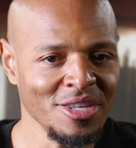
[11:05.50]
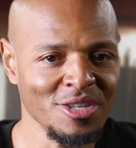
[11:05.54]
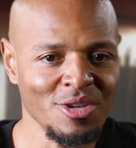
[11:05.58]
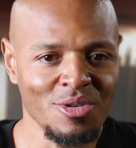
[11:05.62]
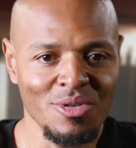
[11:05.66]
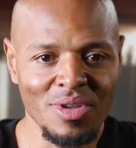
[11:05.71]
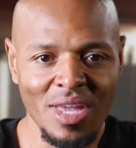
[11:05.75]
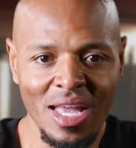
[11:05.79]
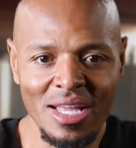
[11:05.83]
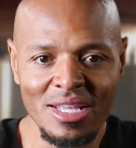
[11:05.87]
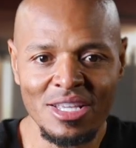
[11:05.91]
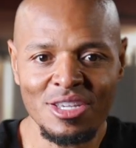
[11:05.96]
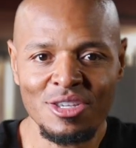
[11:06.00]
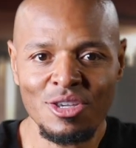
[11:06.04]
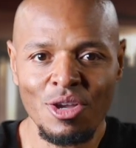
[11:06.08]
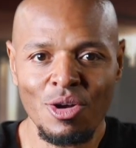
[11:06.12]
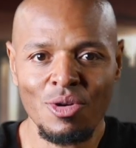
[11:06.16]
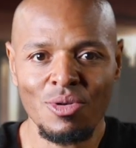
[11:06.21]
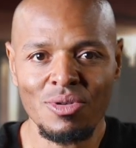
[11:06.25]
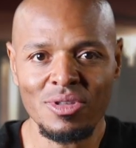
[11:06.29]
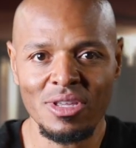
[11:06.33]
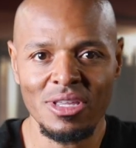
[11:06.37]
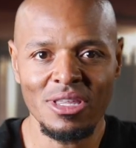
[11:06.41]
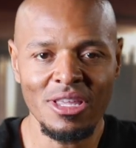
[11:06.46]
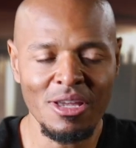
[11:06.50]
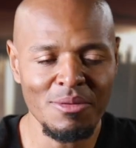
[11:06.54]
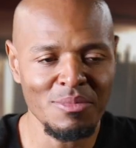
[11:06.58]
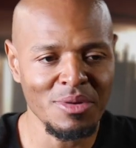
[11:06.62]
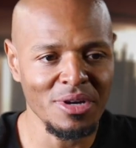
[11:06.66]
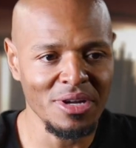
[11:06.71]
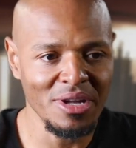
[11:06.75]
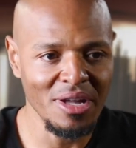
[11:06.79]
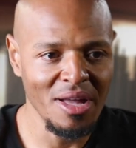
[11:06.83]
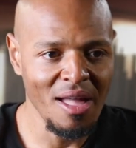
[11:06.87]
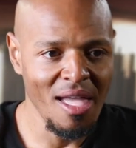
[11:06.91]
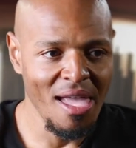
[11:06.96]
So you got this whole
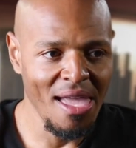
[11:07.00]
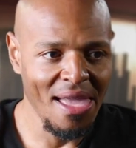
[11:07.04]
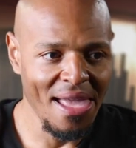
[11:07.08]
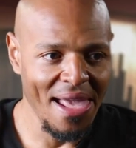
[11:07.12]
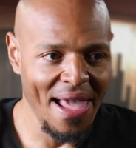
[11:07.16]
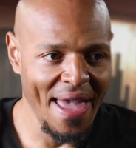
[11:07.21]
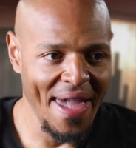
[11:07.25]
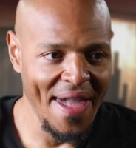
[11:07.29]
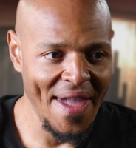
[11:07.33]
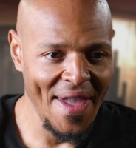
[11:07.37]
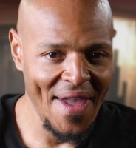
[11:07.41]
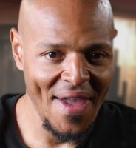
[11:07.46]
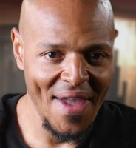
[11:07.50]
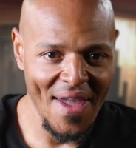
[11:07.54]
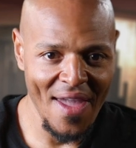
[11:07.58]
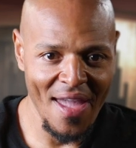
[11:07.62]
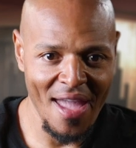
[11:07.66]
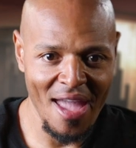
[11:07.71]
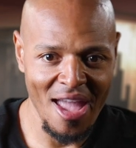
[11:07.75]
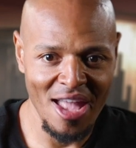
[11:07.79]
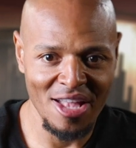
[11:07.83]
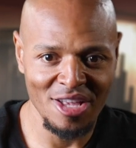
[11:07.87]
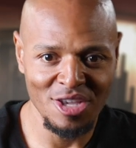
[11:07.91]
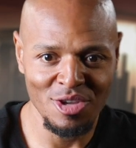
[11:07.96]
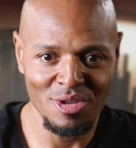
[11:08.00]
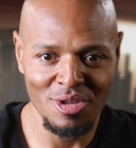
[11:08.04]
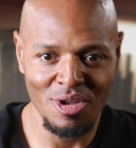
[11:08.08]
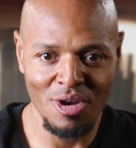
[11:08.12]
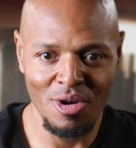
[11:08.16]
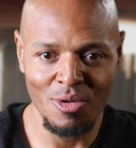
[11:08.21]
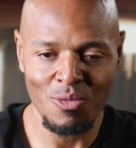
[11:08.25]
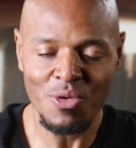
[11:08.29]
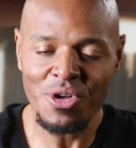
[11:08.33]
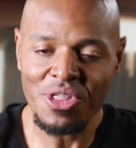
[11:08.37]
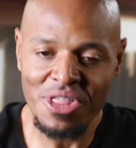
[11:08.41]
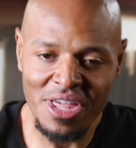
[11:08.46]
dilemma. And, you
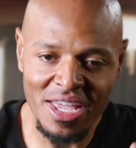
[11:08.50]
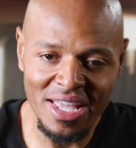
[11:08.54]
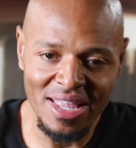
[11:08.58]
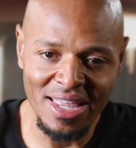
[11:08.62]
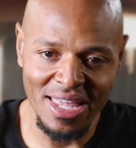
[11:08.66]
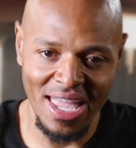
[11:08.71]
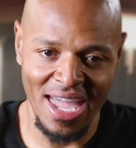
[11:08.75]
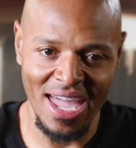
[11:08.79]
know, within